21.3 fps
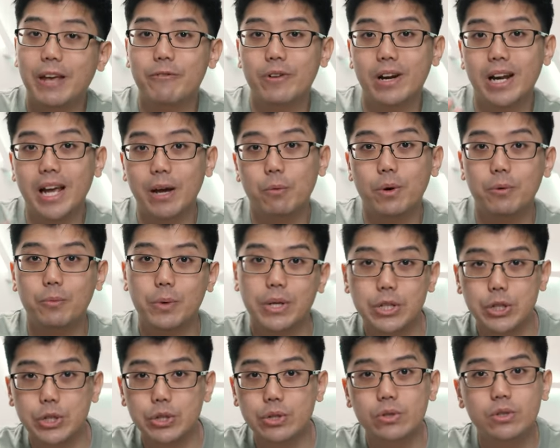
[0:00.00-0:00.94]
If you like what we
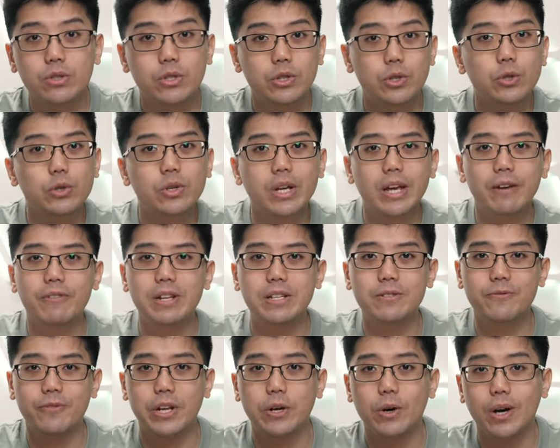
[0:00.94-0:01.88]
do, do give
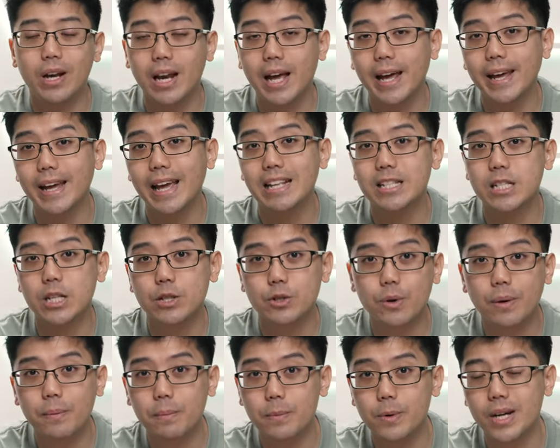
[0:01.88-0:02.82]
this video a like and
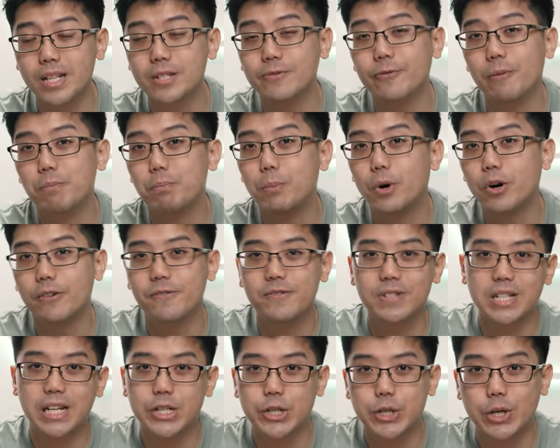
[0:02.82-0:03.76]
subscribe to us for more
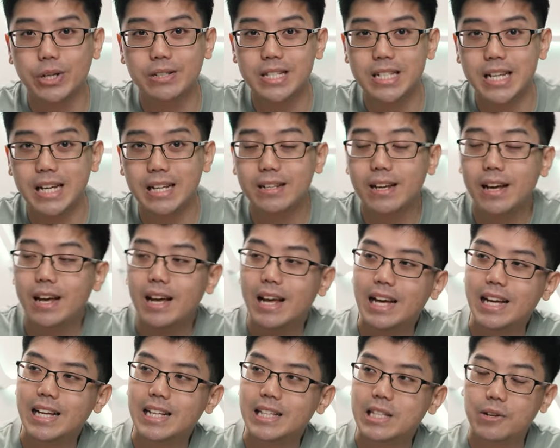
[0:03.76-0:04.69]
of such content.
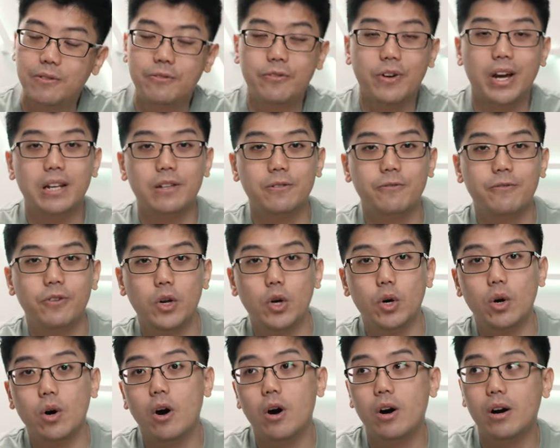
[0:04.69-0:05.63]
Don't forget to
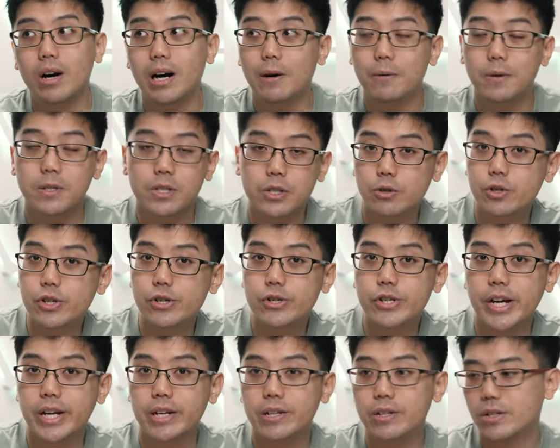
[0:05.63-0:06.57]
follow all our social
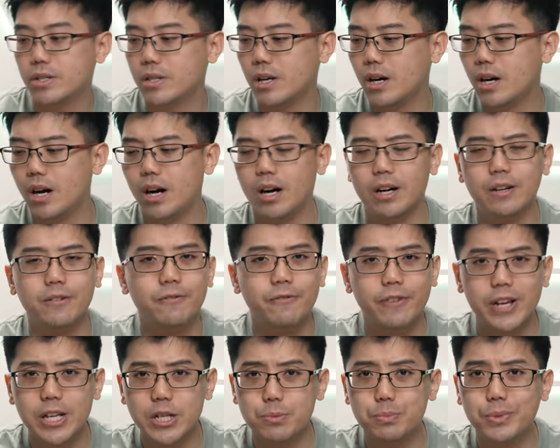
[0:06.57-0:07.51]
channels on
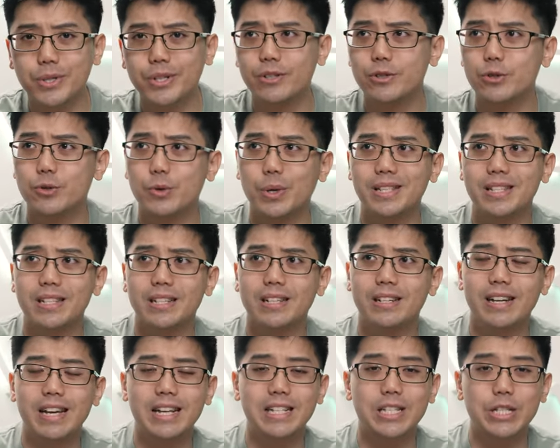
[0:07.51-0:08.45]
Facebook,
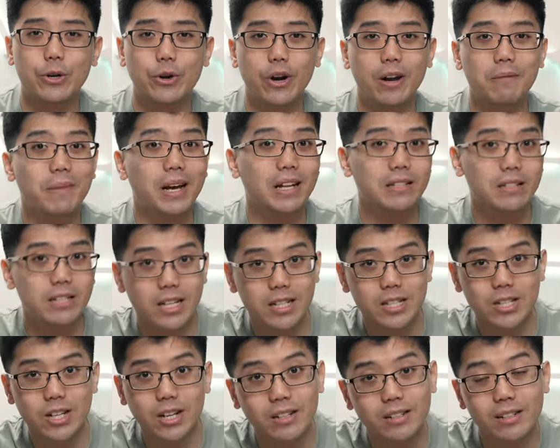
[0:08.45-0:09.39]
Twitter, Instagram, and
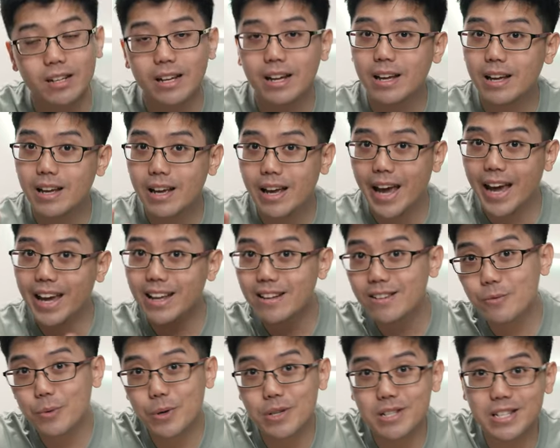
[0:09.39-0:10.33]
TikTok.
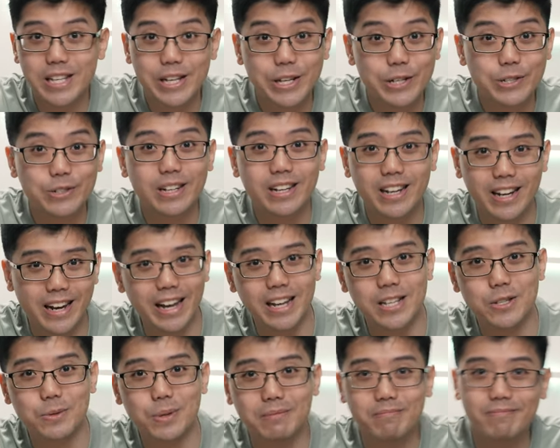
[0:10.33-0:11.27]
And we'll see you in the
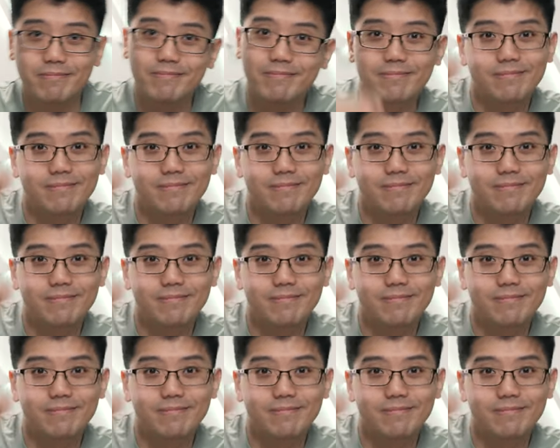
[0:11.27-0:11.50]
next one.